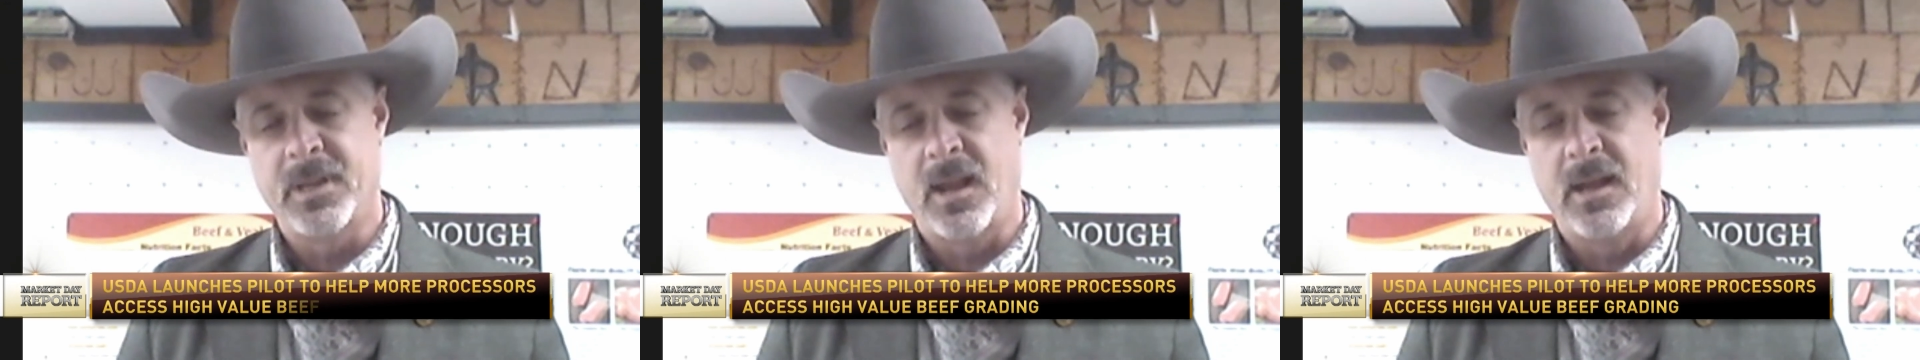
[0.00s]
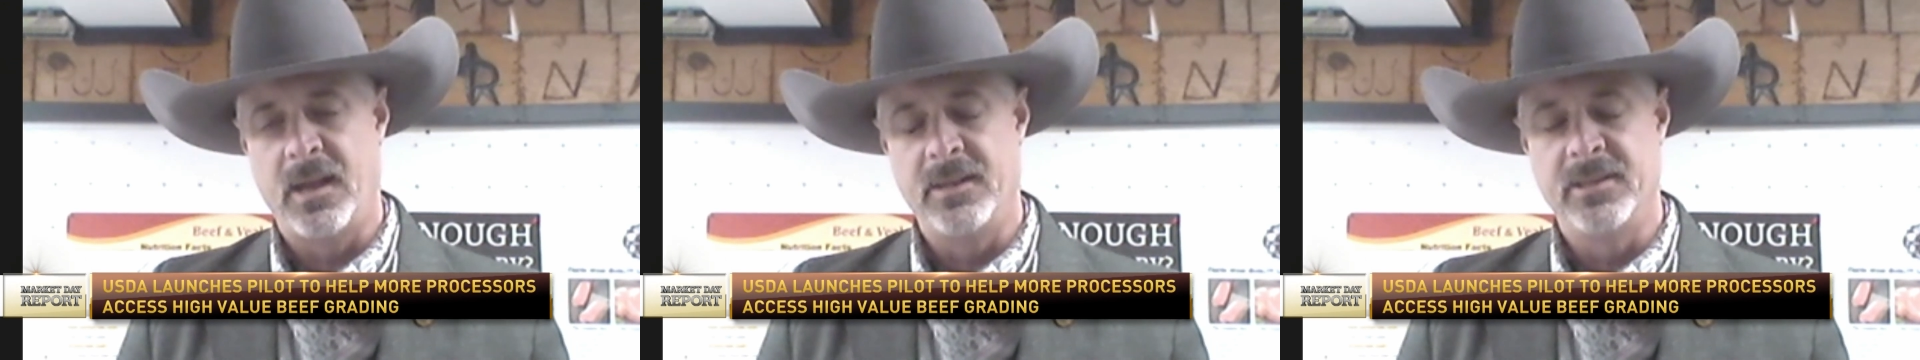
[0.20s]

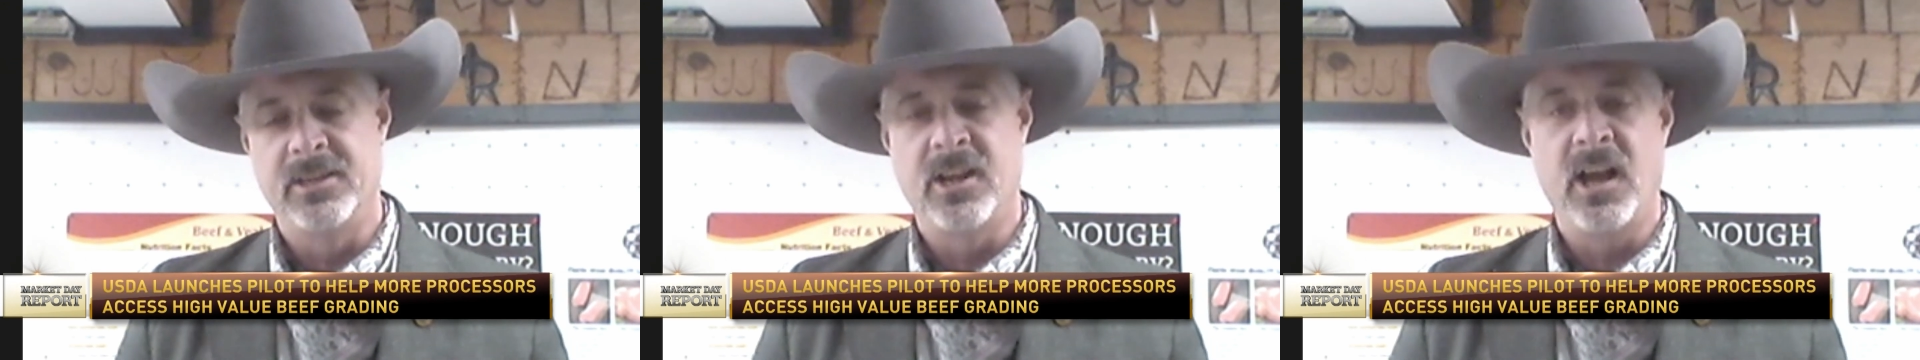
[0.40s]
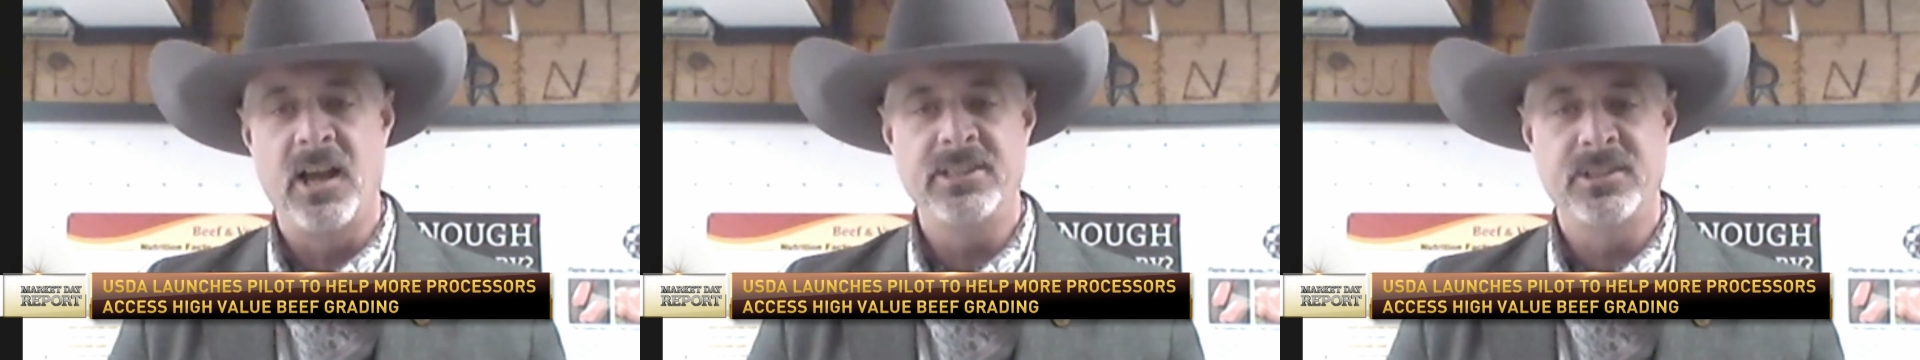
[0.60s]
the
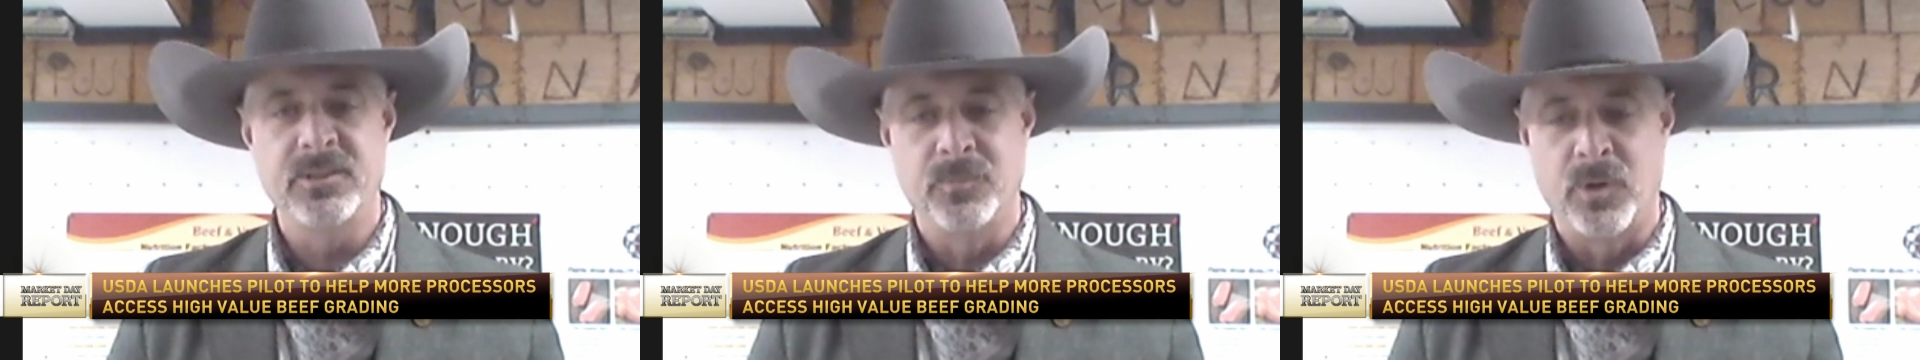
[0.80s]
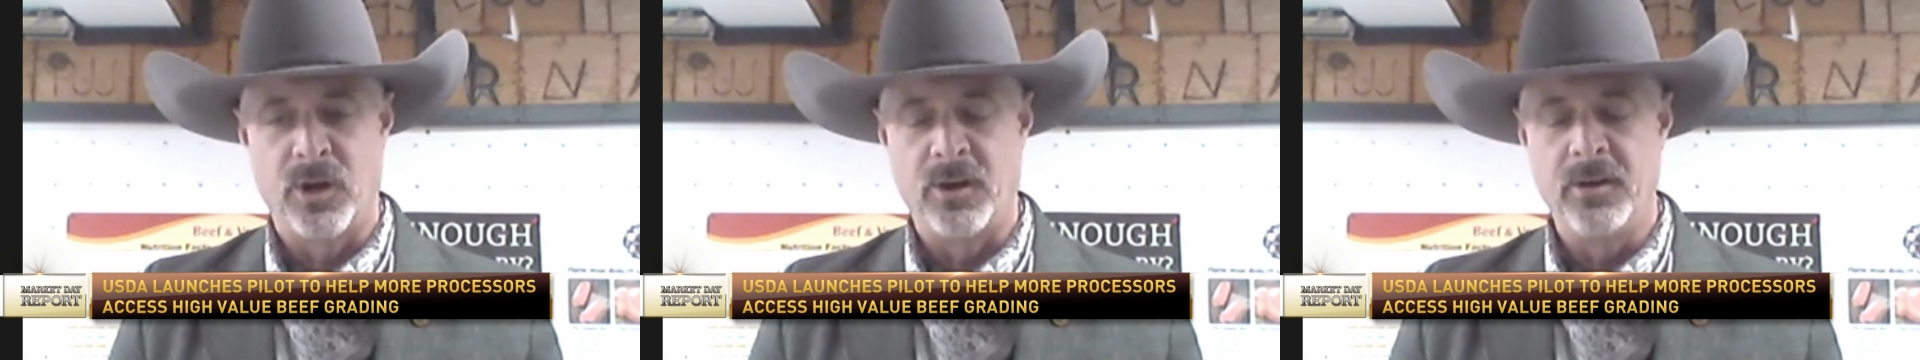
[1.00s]

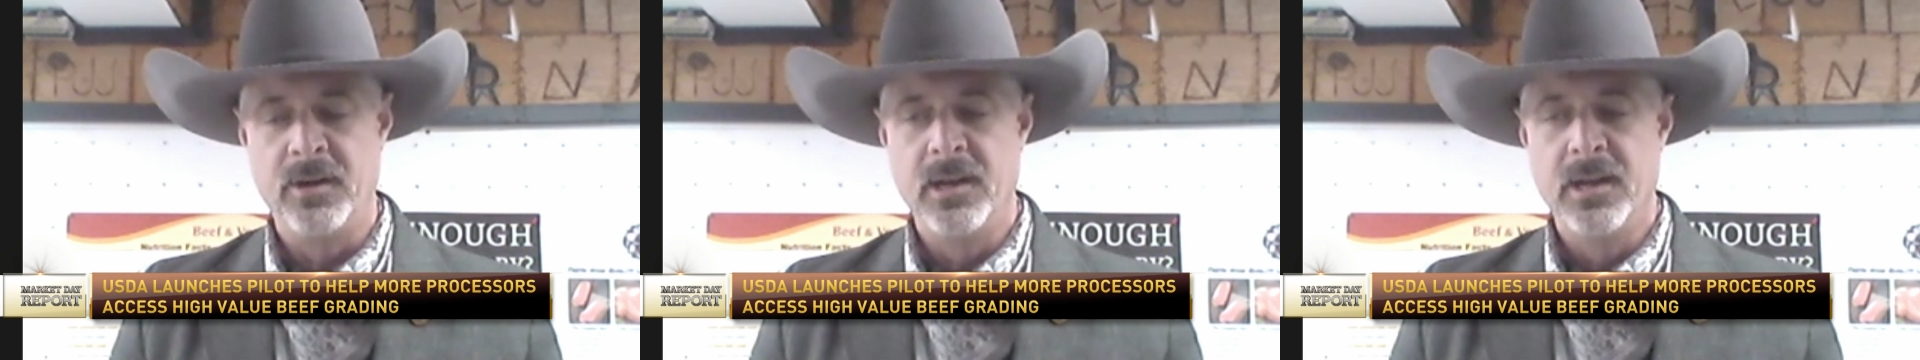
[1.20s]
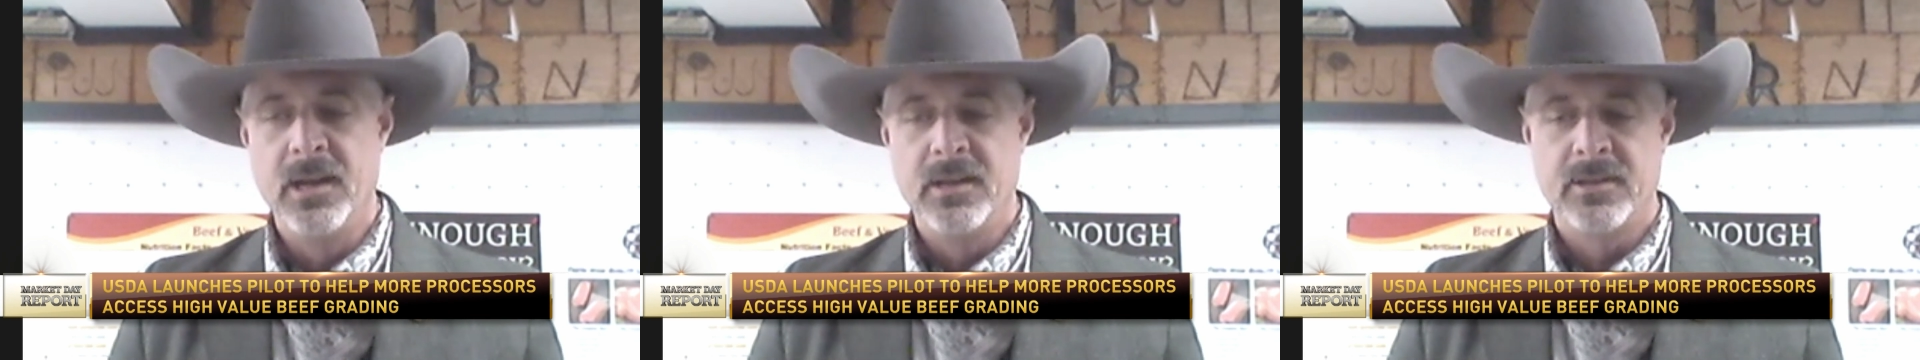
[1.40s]

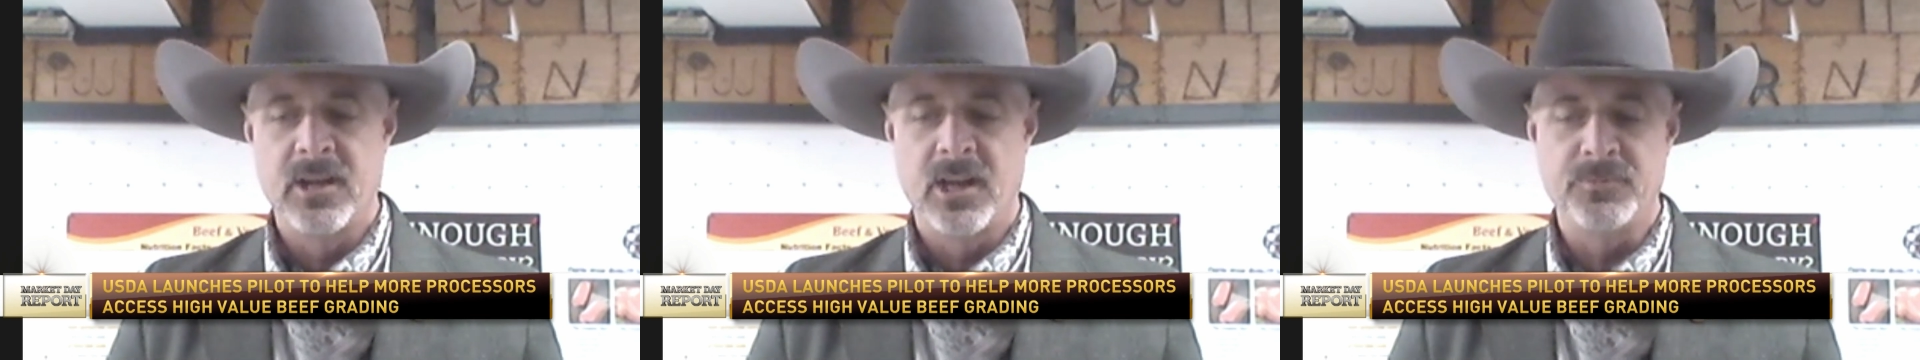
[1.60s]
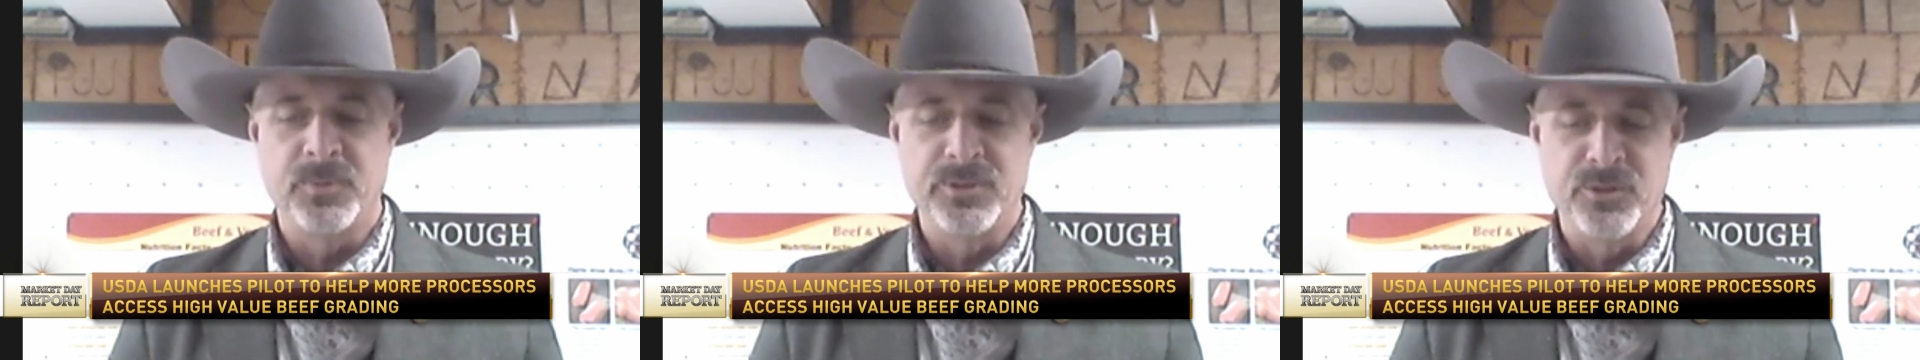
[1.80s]

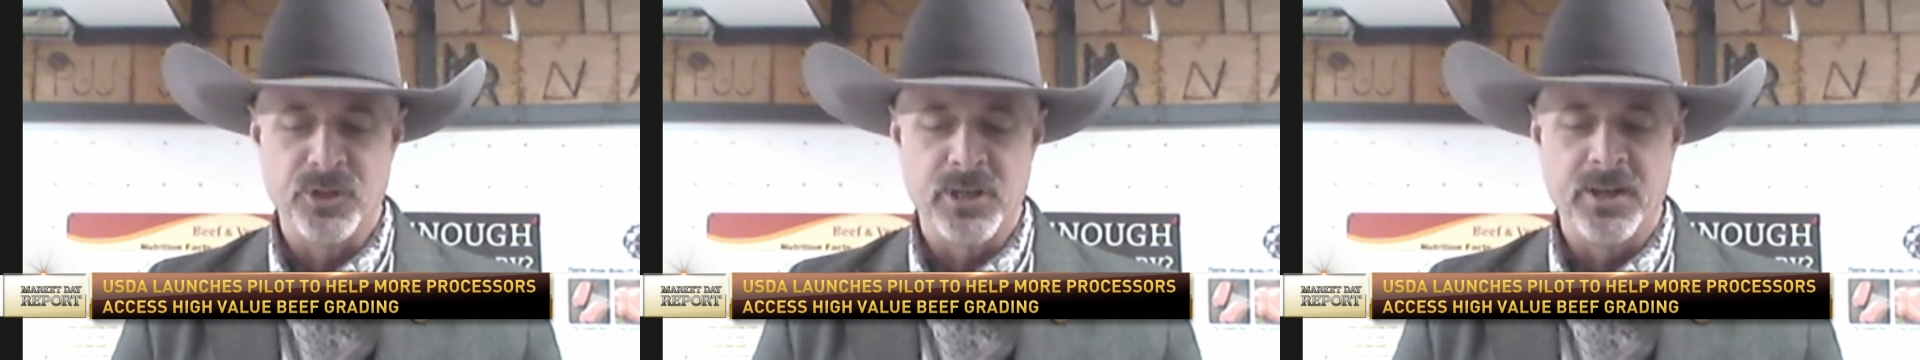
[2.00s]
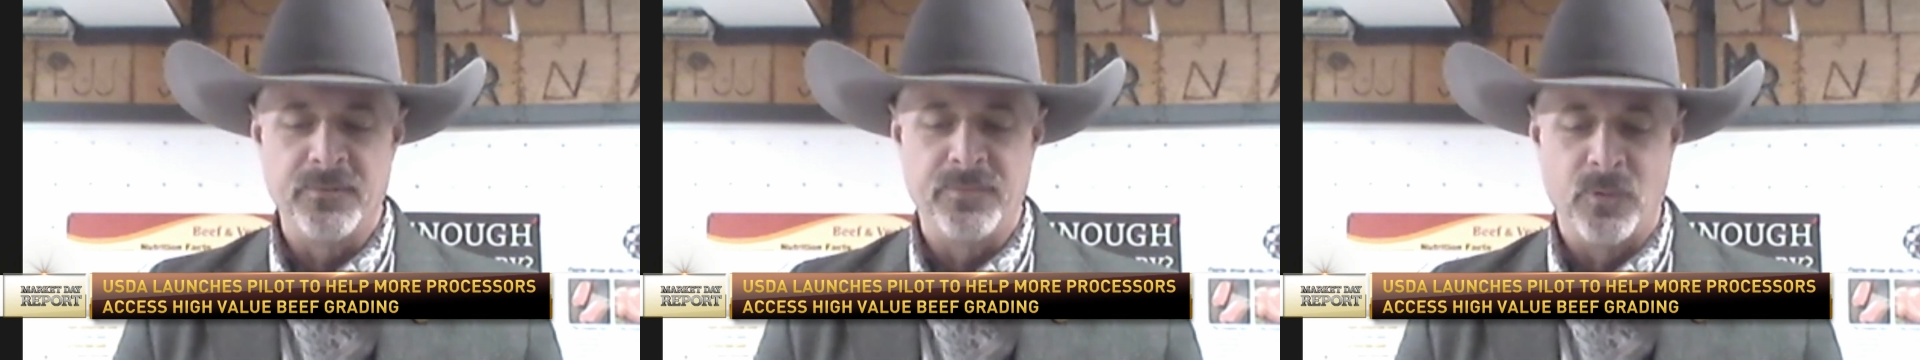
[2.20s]
customers looking